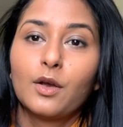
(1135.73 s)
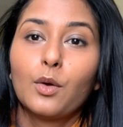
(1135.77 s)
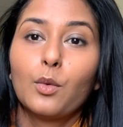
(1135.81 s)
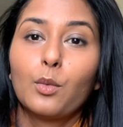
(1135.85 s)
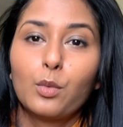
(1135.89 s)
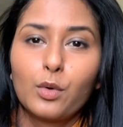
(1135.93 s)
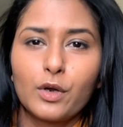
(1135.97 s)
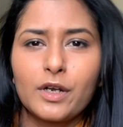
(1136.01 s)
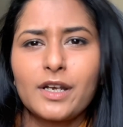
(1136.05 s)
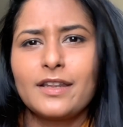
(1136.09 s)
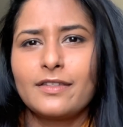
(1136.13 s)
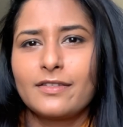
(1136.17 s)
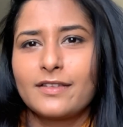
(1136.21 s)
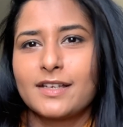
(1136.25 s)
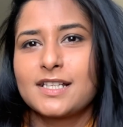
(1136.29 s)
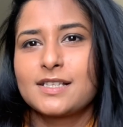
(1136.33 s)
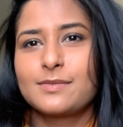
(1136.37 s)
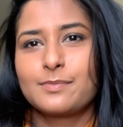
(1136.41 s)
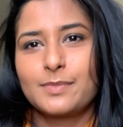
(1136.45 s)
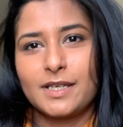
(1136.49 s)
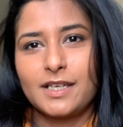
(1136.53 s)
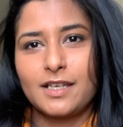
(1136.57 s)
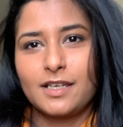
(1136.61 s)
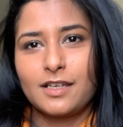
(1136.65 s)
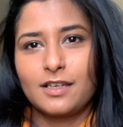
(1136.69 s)

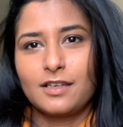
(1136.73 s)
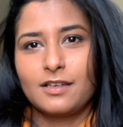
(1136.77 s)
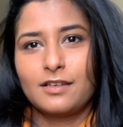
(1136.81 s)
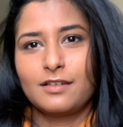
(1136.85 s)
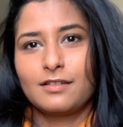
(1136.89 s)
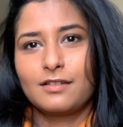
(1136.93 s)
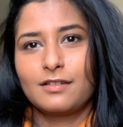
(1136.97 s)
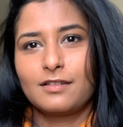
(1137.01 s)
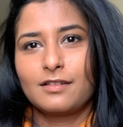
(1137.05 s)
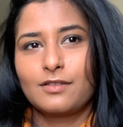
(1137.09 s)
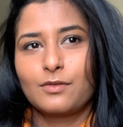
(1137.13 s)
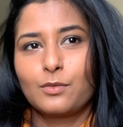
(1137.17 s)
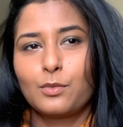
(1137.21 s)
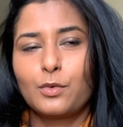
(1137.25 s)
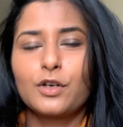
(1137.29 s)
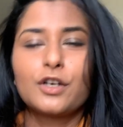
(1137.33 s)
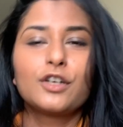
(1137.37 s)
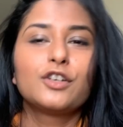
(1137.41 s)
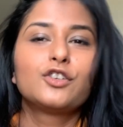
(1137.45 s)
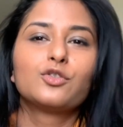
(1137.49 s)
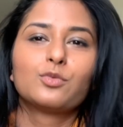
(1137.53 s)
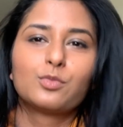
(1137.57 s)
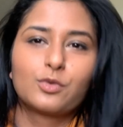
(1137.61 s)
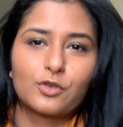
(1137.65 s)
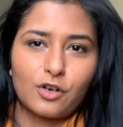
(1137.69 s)

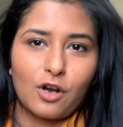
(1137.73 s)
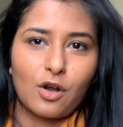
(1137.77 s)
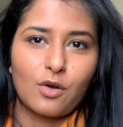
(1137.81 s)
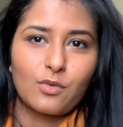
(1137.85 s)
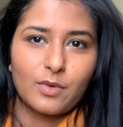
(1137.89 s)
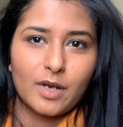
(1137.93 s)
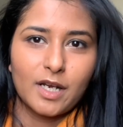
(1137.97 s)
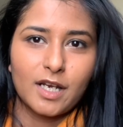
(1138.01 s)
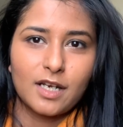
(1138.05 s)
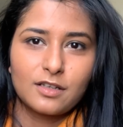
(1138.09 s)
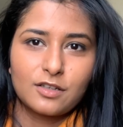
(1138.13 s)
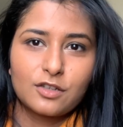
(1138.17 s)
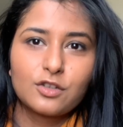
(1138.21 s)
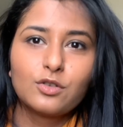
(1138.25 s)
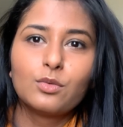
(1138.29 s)
wouldn't you put on weight?